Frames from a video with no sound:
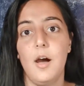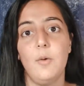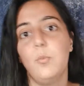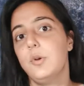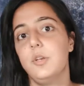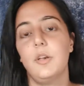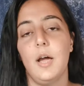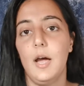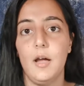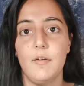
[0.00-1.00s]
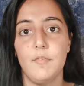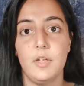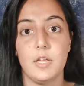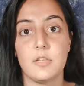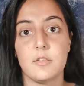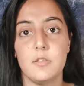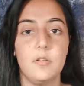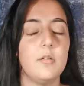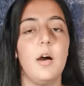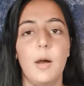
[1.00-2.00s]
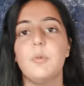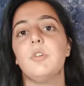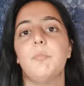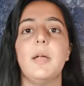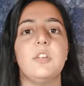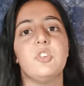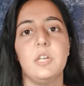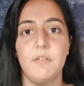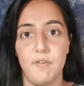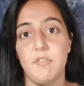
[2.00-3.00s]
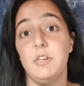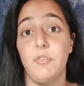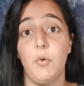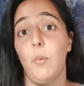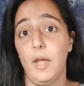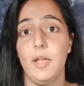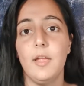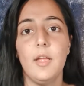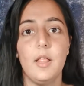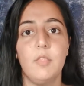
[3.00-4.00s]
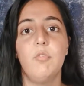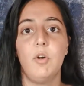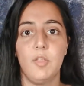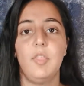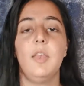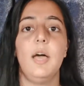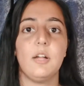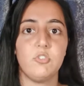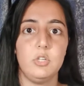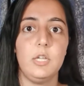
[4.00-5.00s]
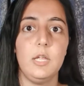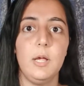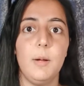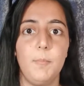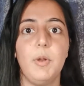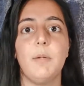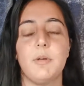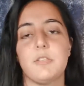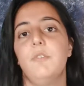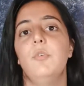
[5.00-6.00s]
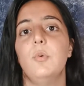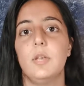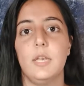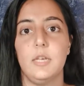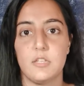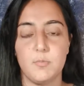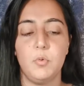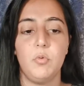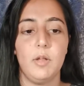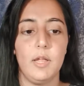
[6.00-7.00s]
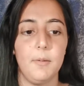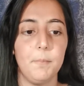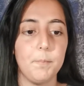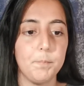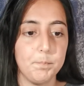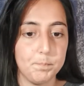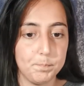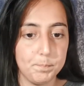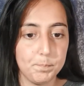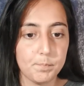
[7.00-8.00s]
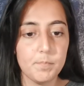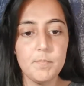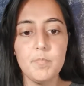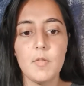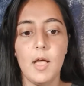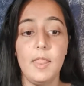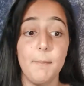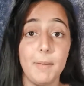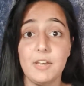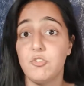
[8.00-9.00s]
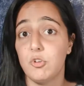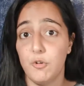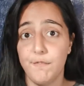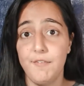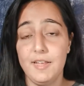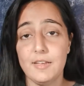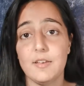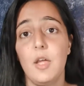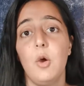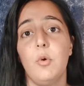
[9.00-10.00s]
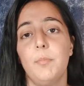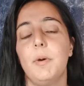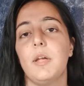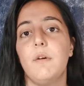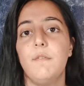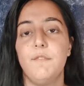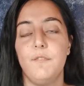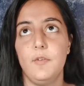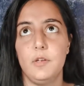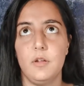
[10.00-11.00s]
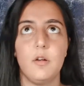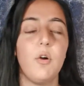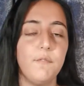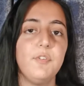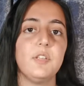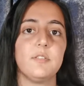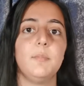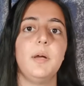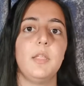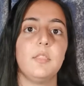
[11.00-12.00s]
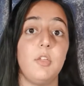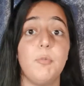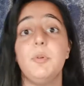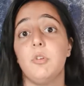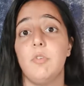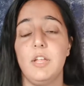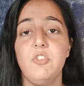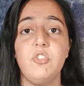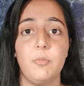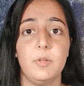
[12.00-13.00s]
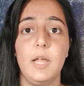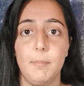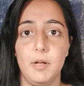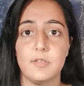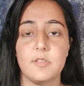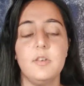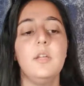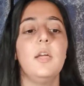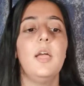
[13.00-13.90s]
I would have managed it in a very different way rather than actually bringing myself forward and exploring it. And then managing conflict with my confidence in my therapeutic relationship with that person